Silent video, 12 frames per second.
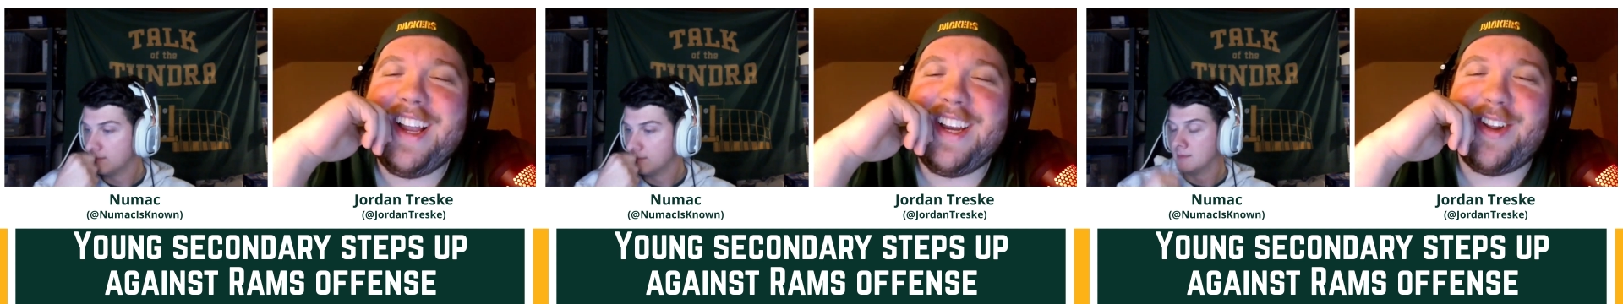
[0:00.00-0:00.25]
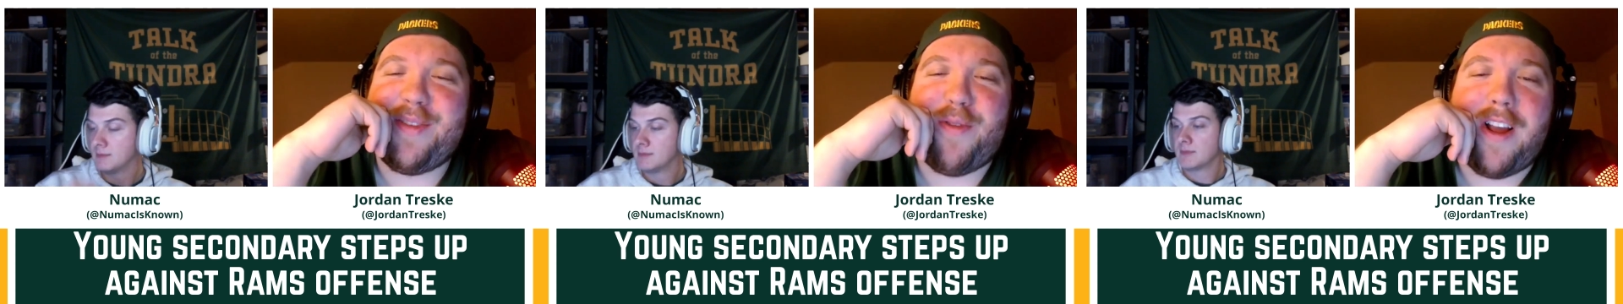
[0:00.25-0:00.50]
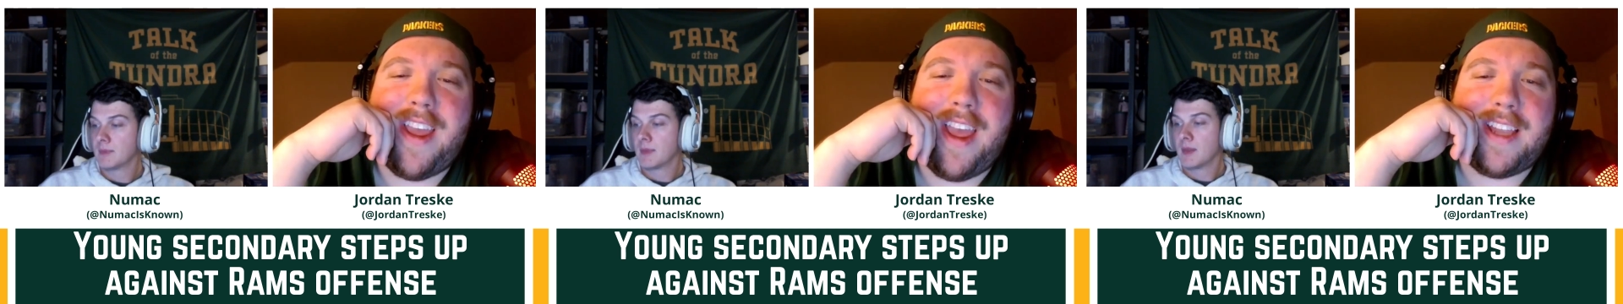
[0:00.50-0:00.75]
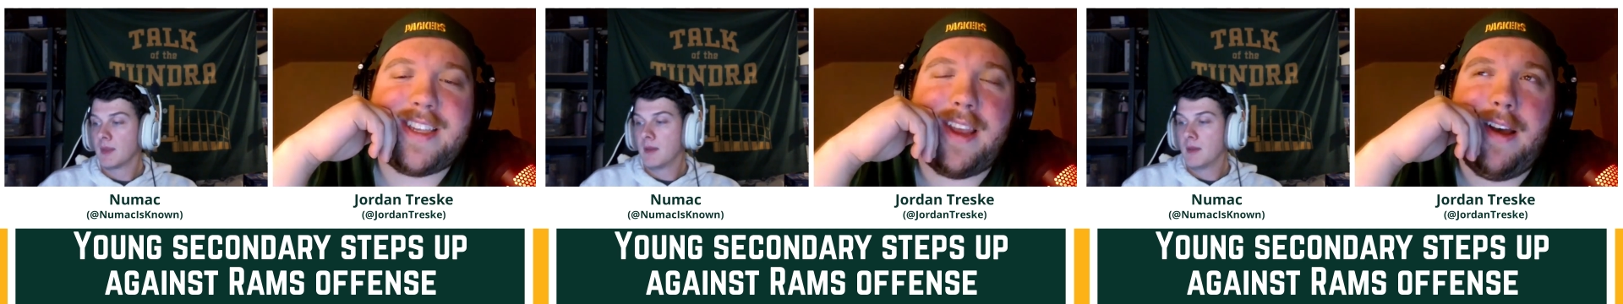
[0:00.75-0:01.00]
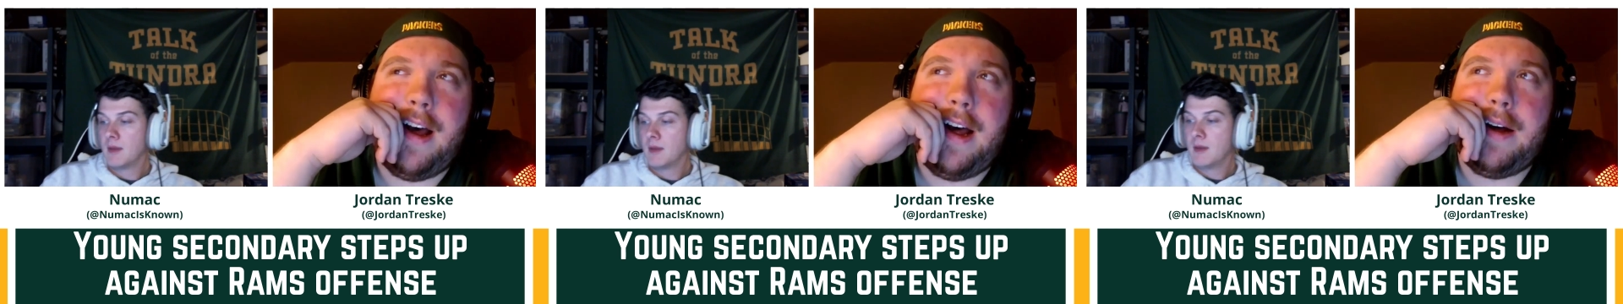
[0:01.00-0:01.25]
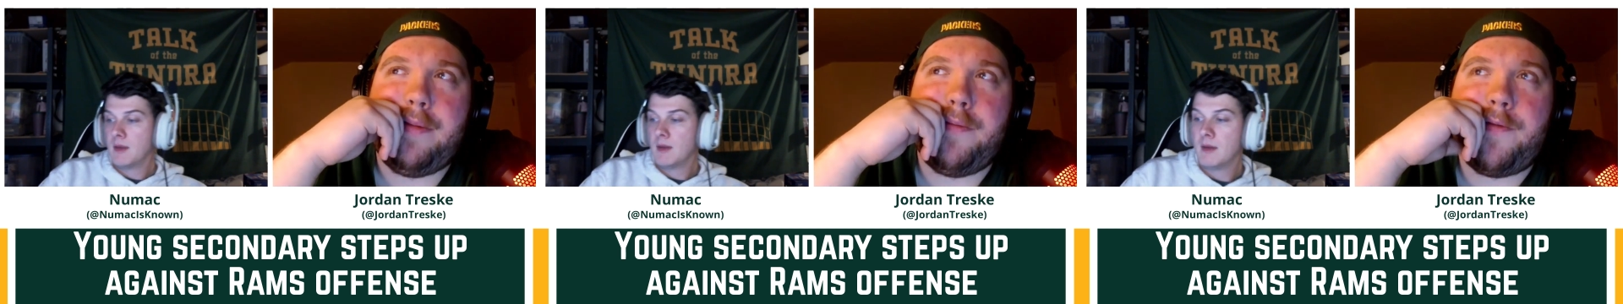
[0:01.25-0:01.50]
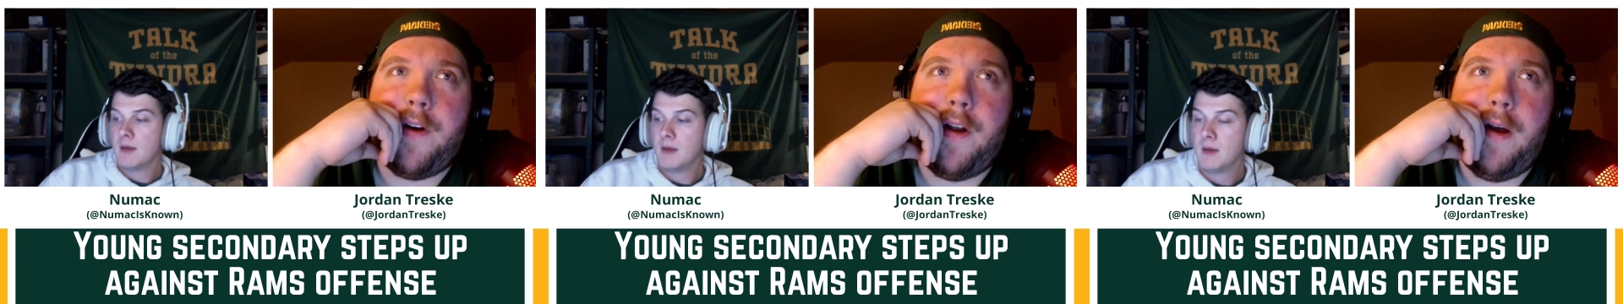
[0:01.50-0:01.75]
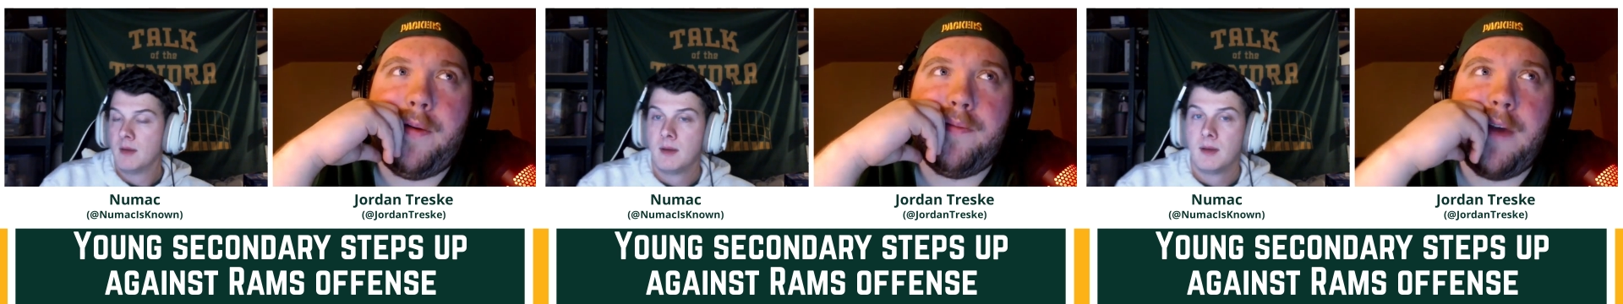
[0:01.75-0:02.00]
Speaker 1: to the broadcast, um,
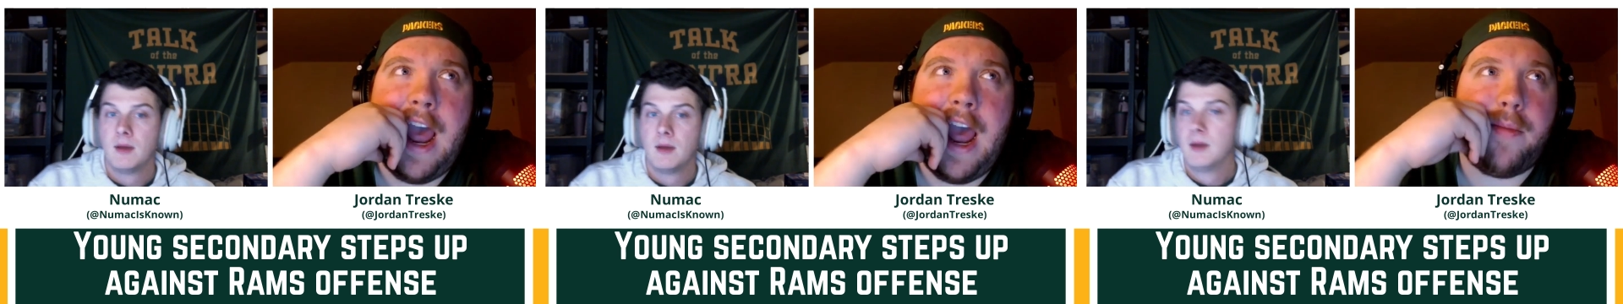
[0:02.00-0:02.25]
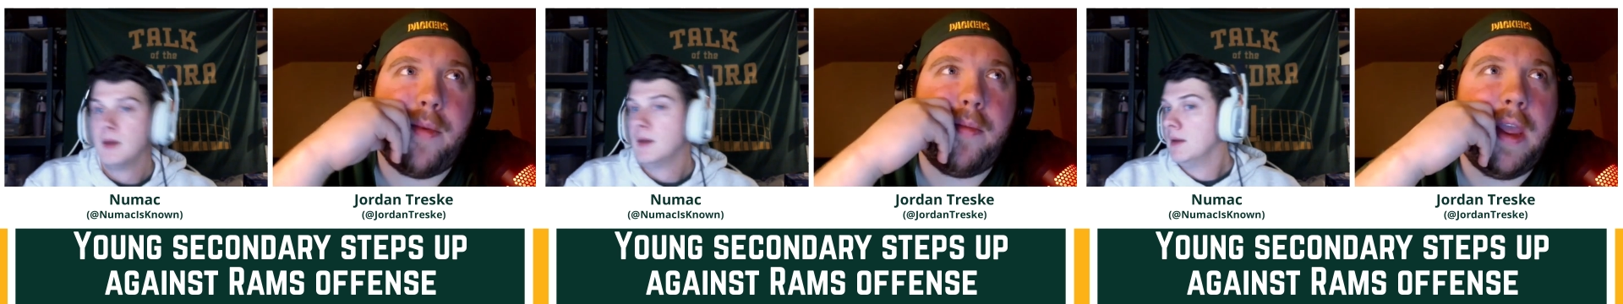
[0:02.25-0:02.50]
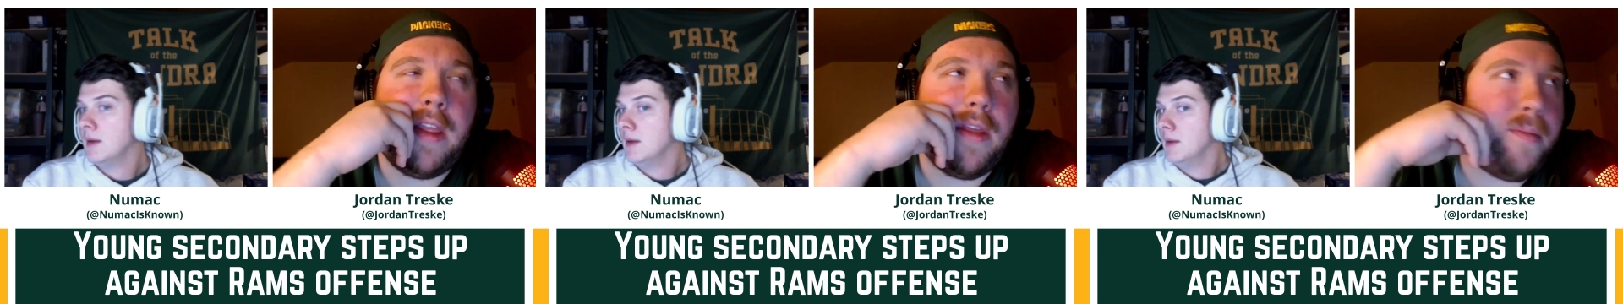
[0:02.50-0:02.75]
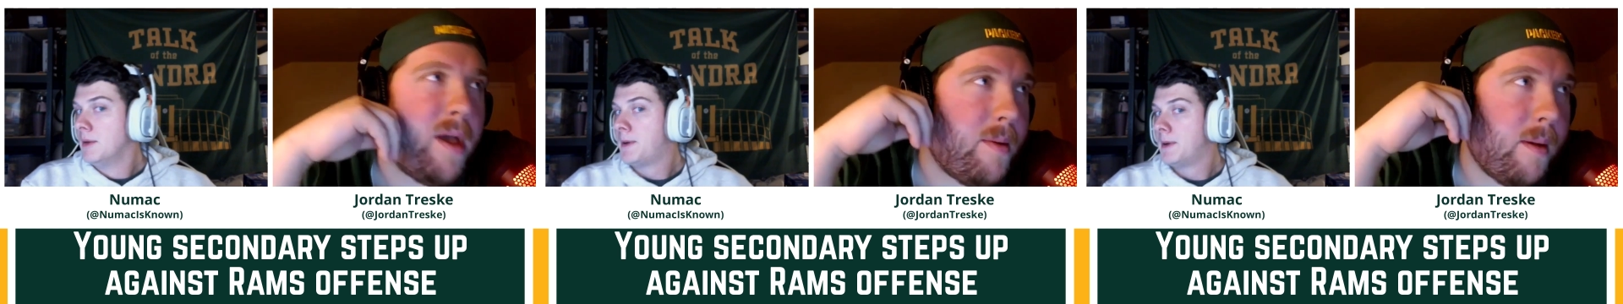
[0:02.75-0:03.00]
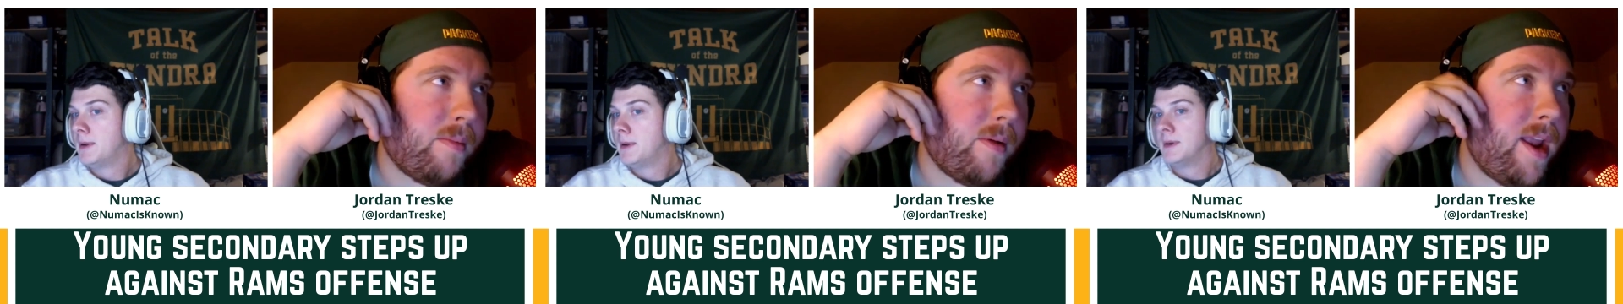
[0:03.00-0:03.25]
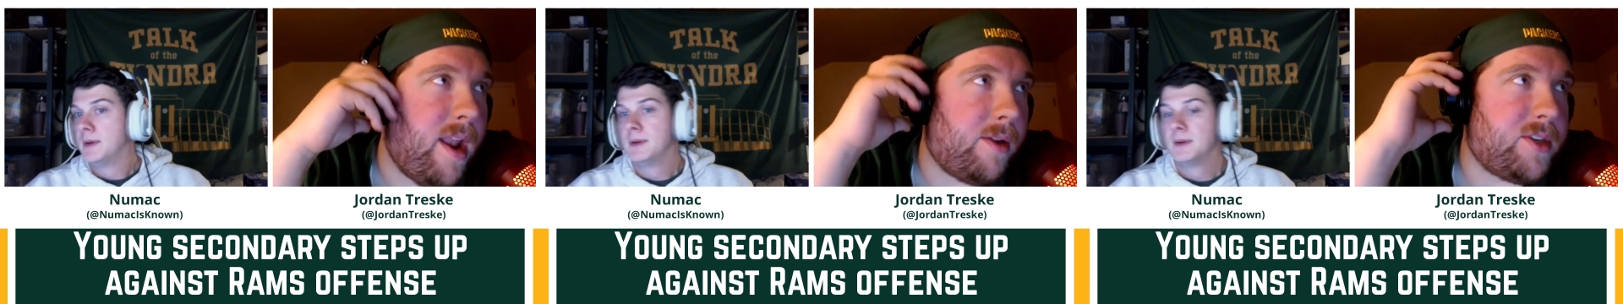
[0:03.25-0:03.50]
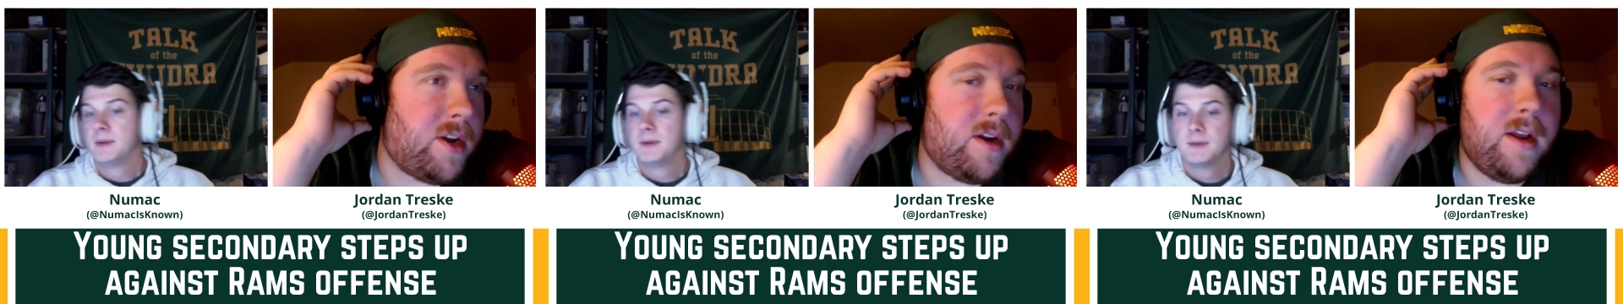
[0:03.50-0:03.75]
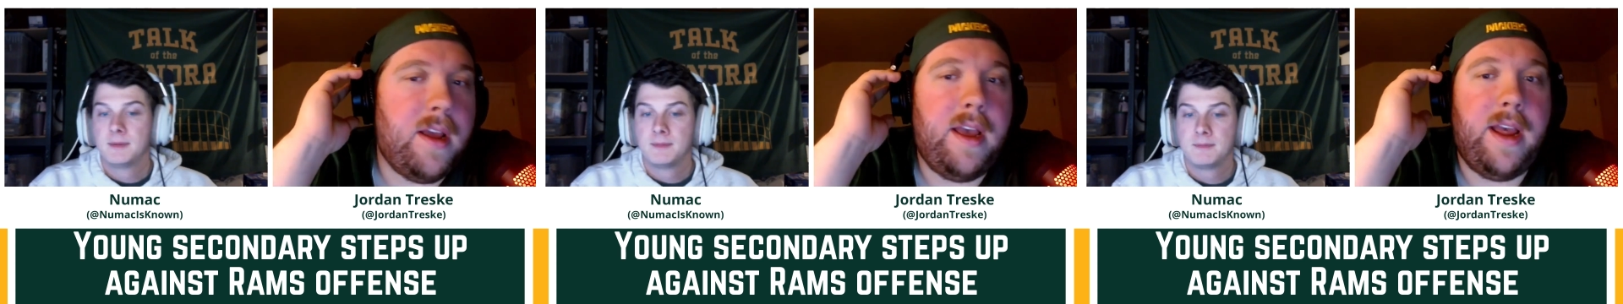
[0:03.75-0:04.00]
from Adam Amin, the play-by-play announcer,